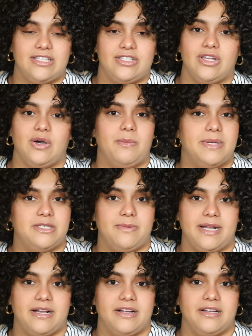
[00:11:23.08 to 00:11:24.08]
it's so much
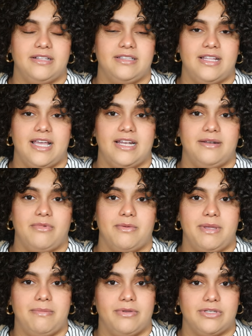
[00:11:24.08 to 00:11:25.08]
better than
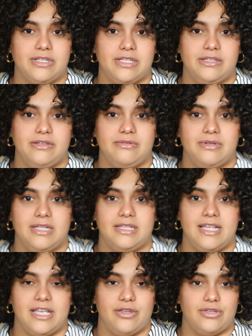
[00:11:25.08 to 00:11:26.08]
what people usually do when they
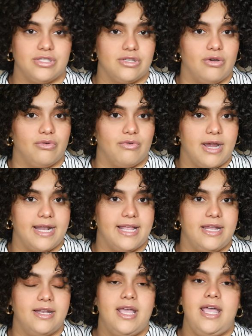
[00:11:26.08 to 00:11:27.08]
think you just go right in.